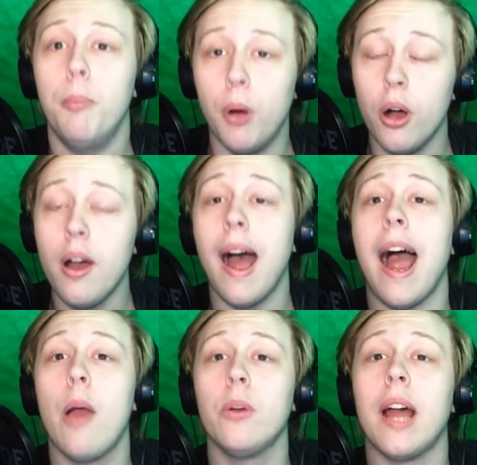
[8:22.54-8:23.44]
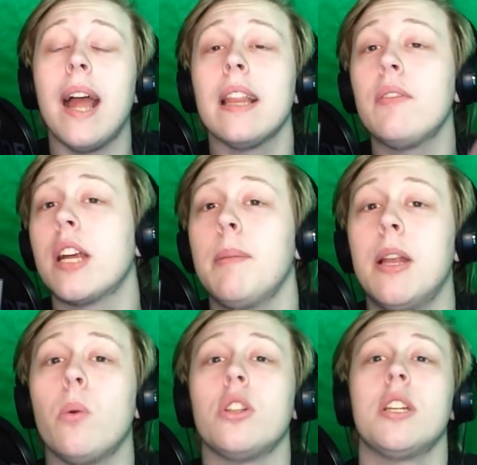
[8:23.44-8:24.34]
But I would highly
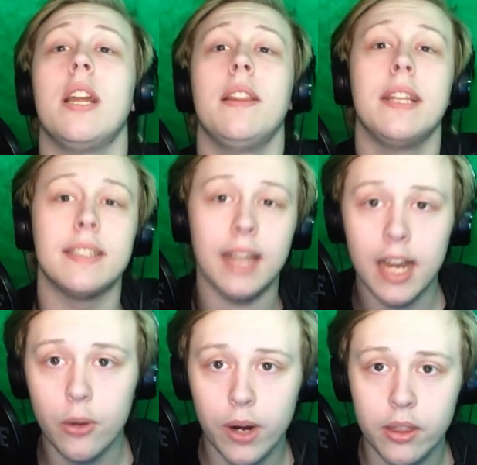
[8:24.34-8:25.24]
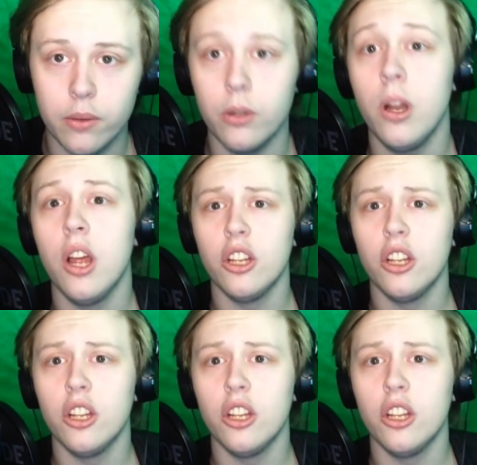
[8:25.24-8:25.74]
recommend watching it the entire way through,